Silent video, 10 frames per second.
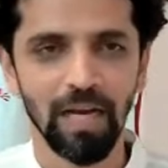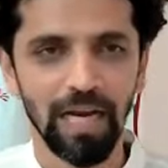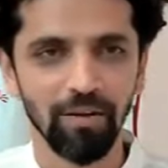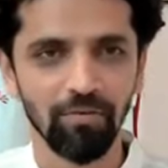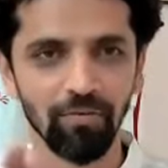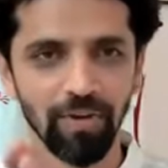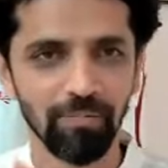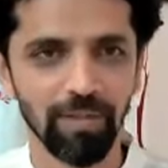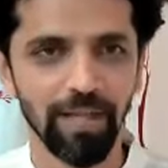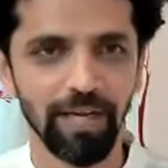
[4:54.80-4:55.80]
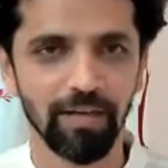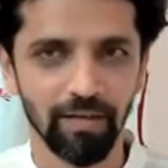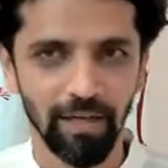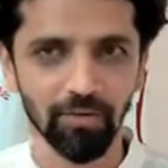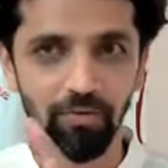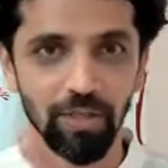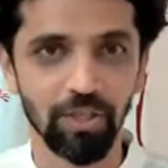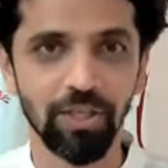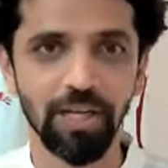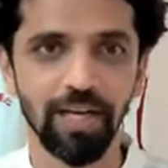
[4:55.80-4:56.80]
I have framed that. Now
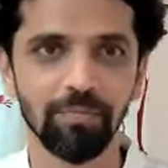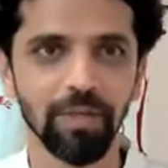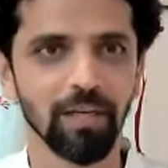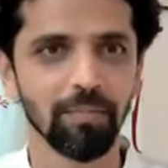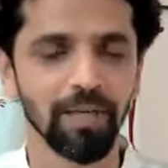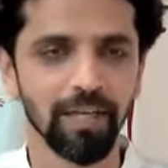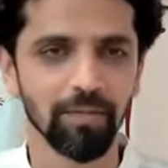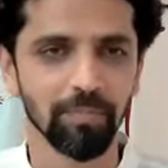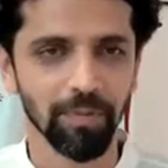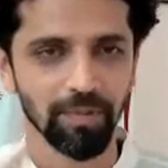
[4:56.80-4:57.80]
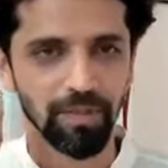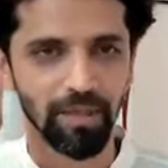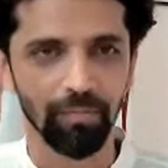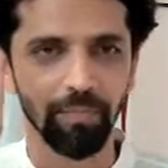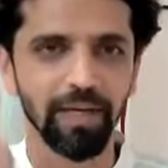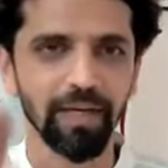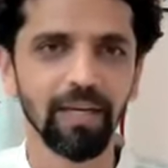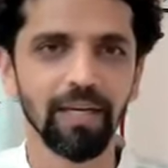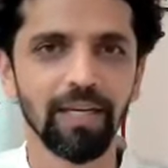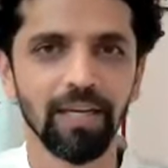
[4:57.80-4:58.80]
Sachi has become a nice person in my
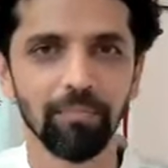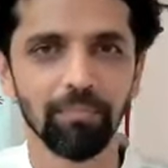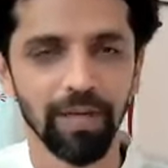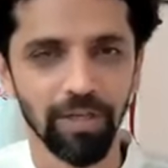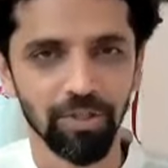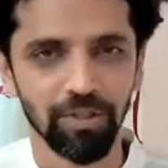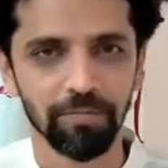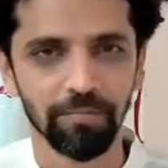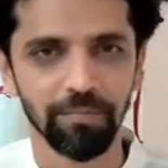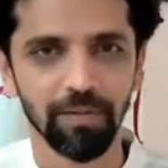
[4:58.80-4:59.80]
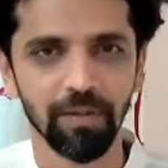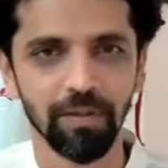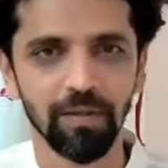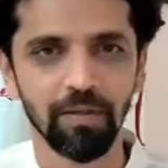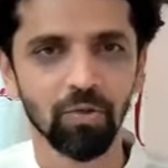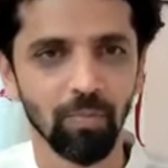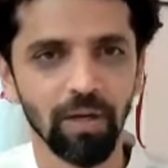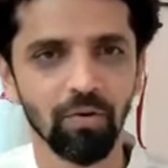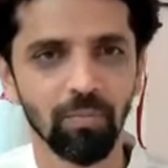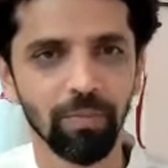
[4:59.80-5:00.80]
impression.
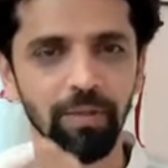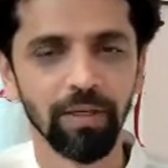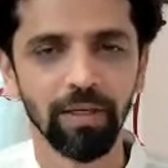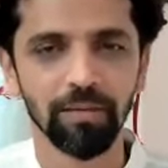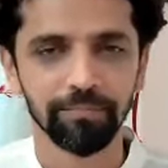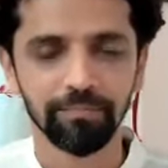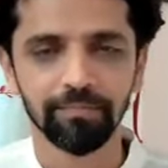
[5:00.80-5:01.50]
Tomorrow, maybe